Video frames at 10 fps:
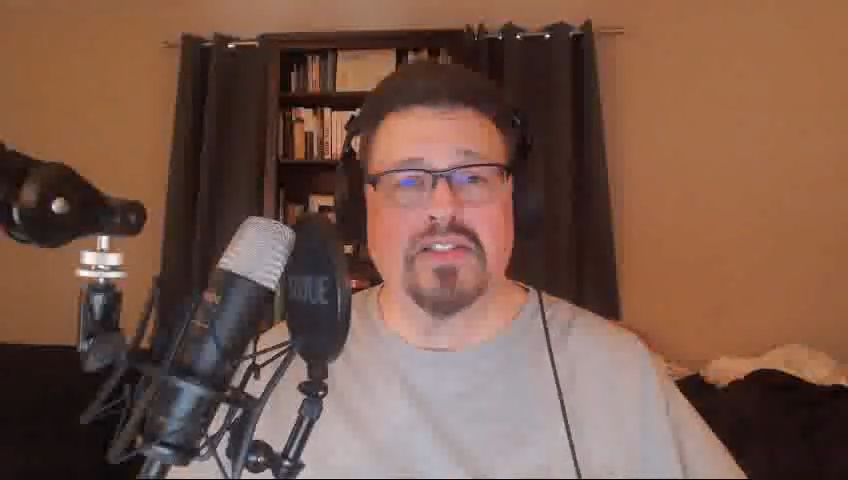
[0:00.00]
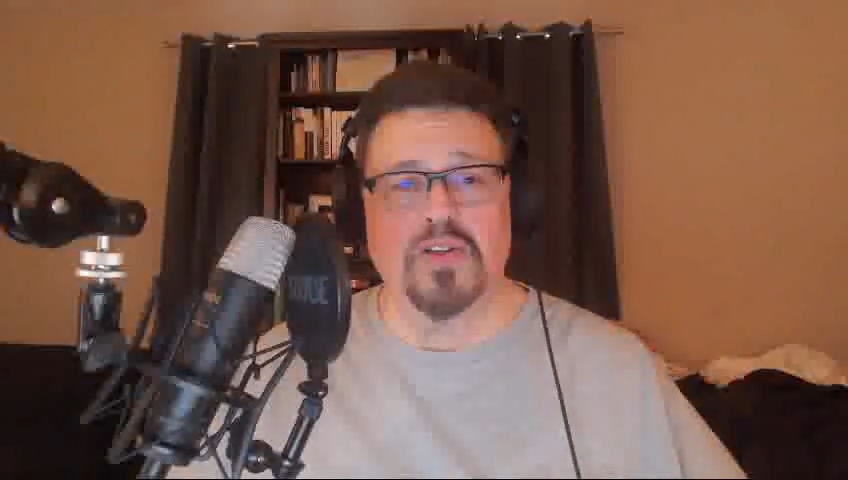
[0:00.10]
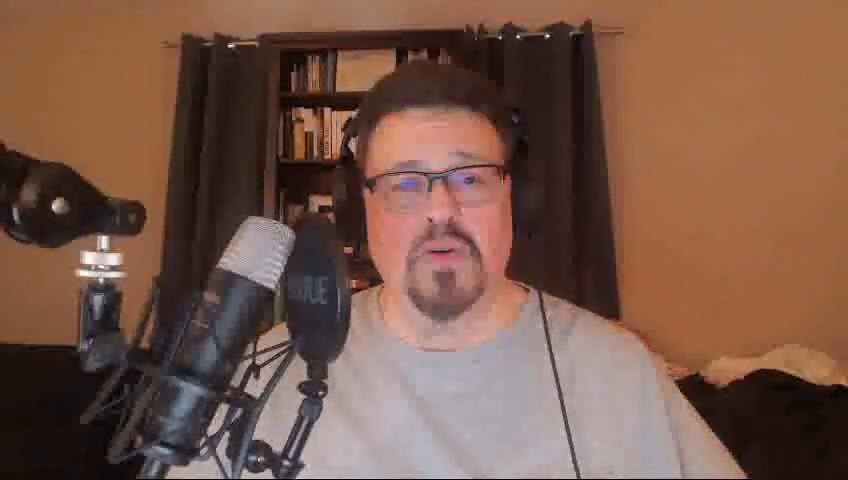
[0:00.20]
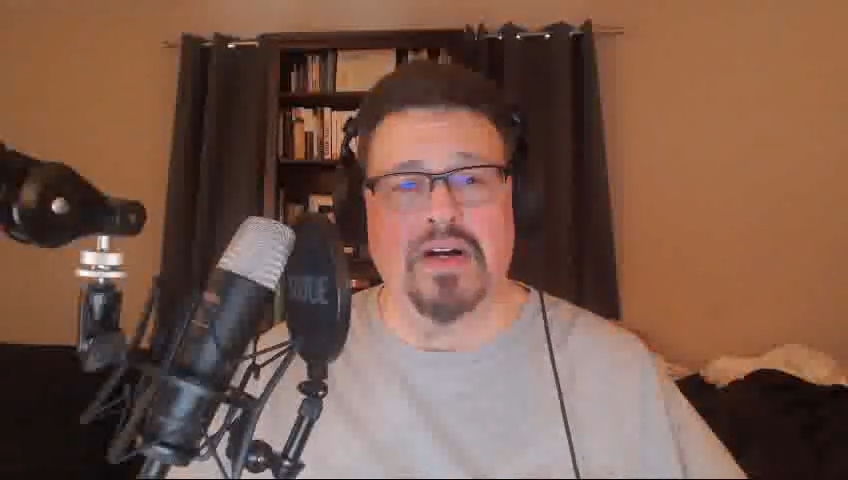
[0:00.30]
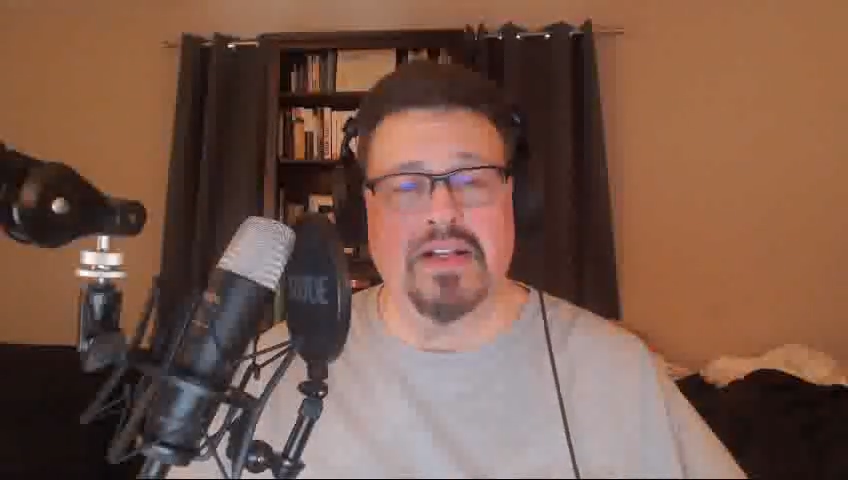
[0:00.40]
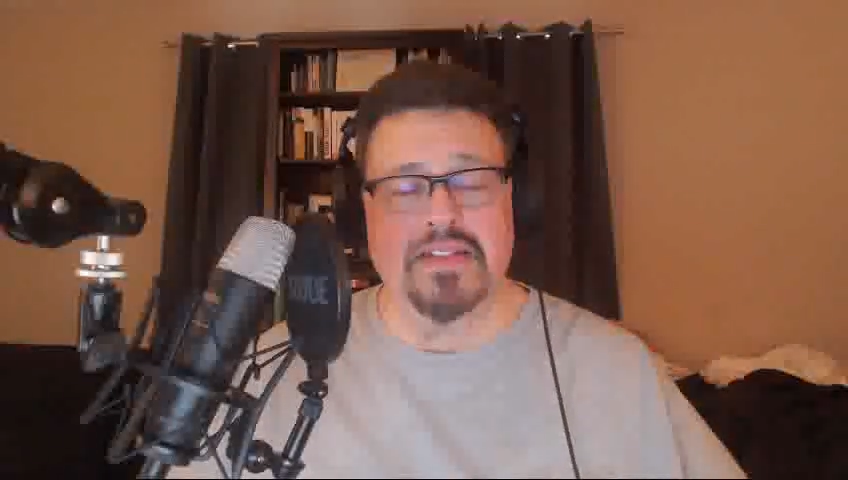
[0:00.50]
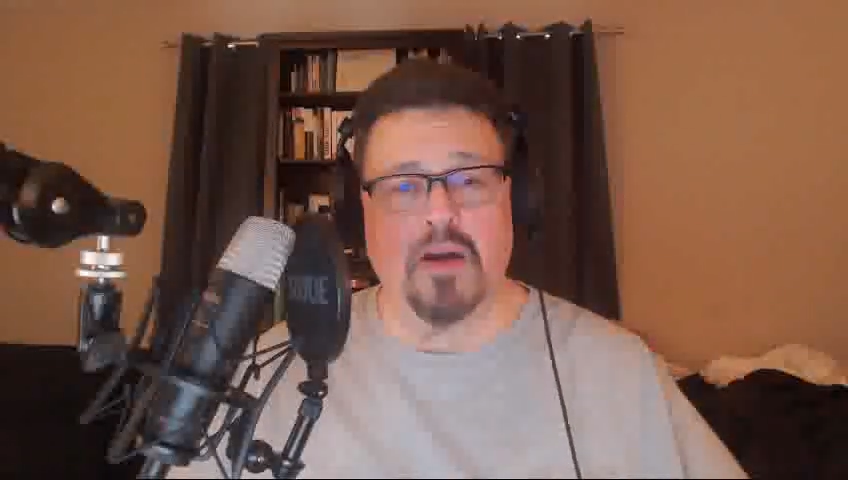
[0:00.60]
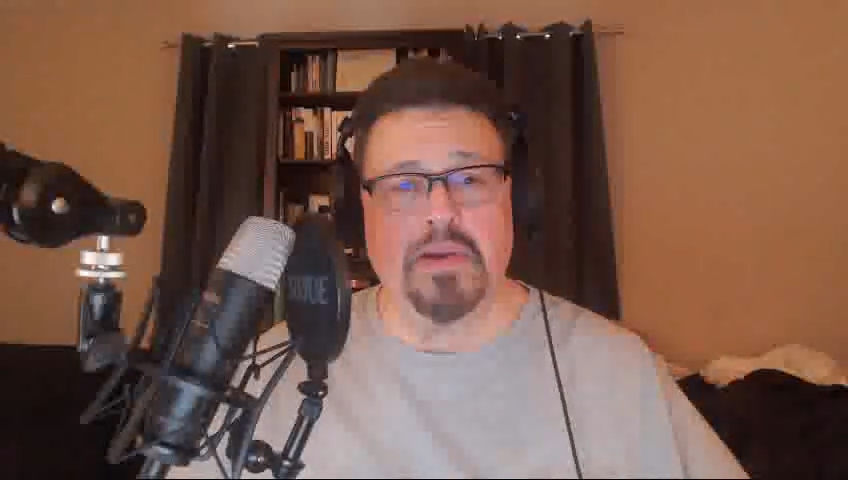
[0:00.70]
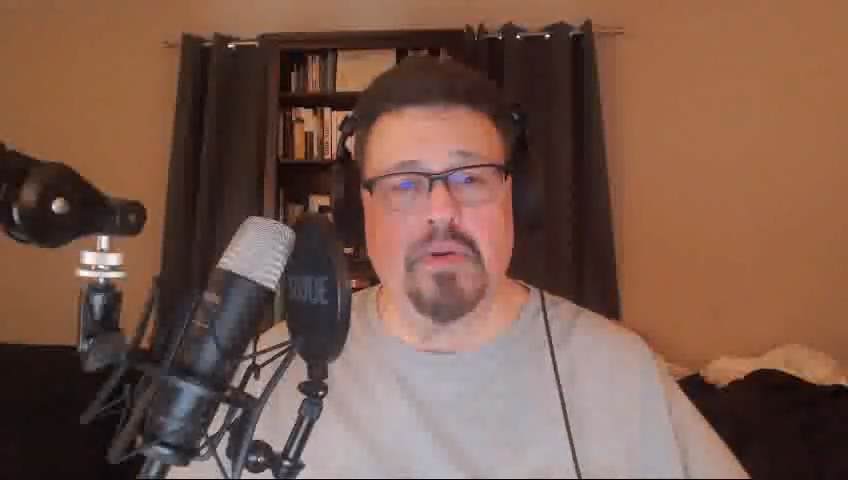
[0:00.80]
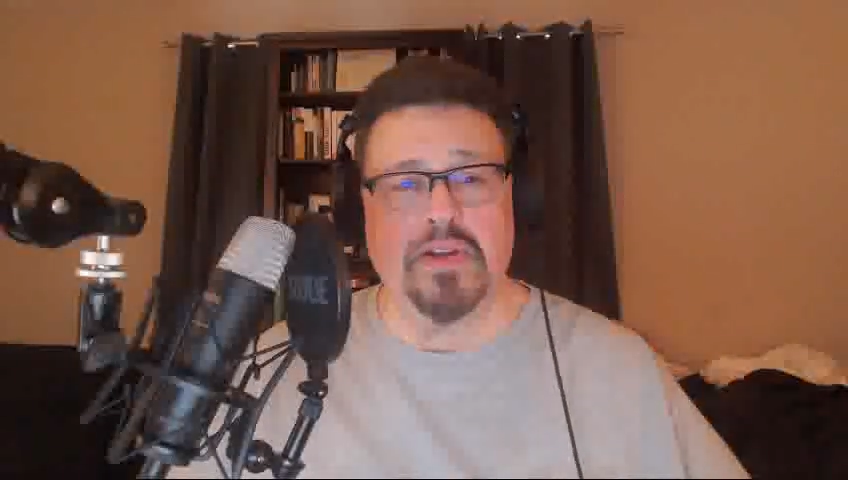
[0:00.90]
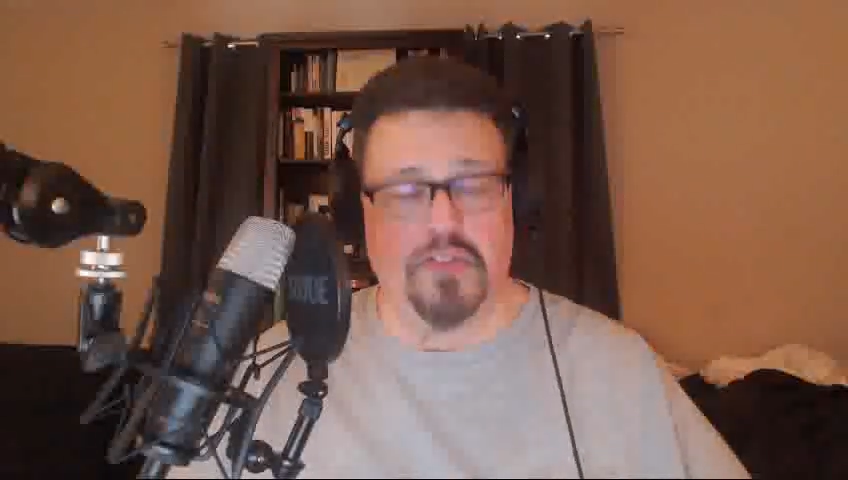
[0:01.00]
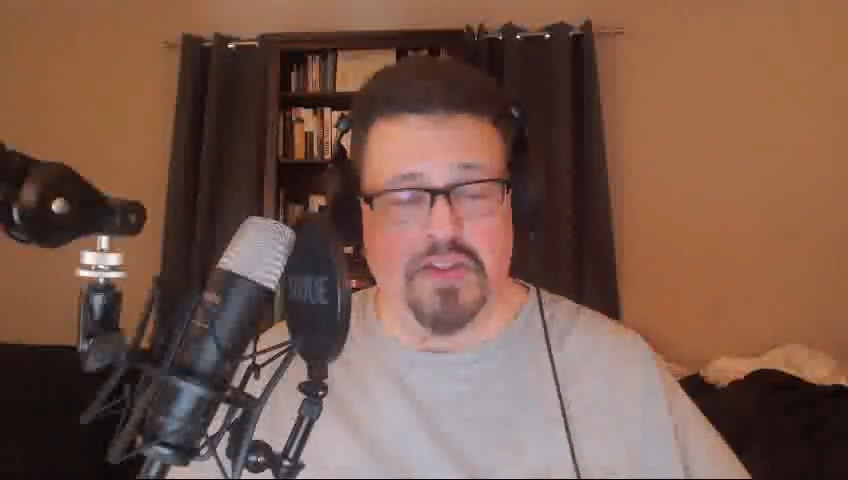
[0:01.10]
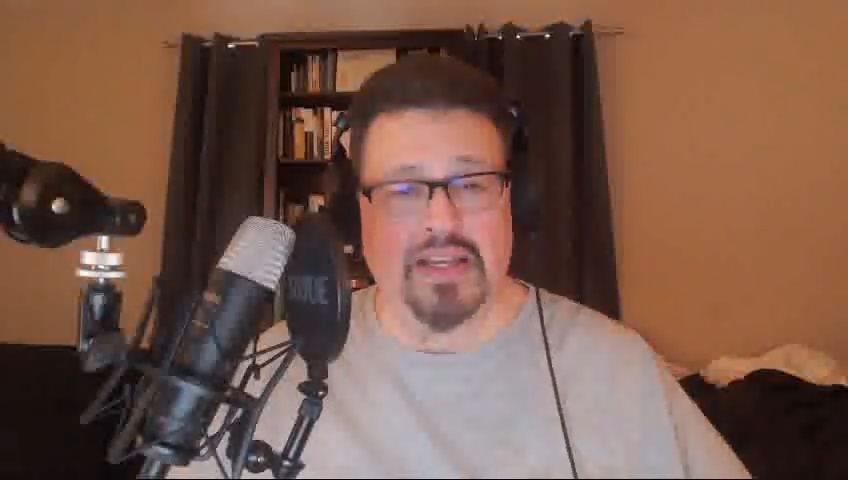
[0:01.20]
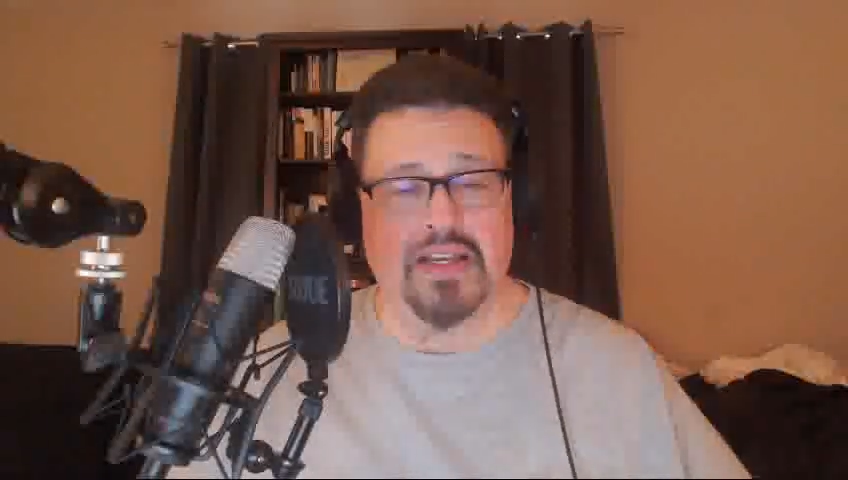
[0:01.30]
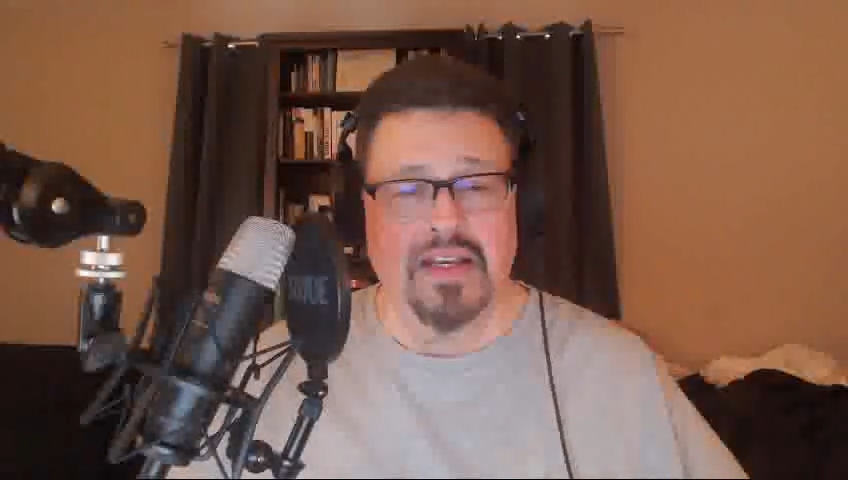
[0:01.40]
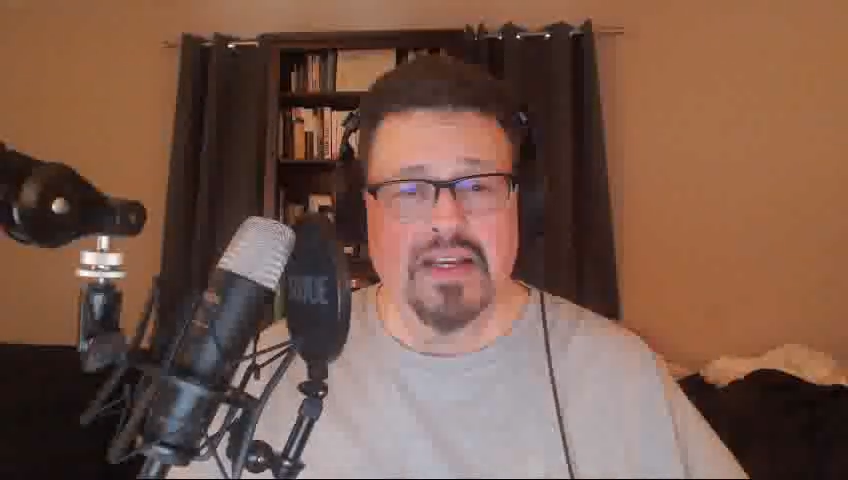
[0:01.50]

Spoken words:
to tell me what you think,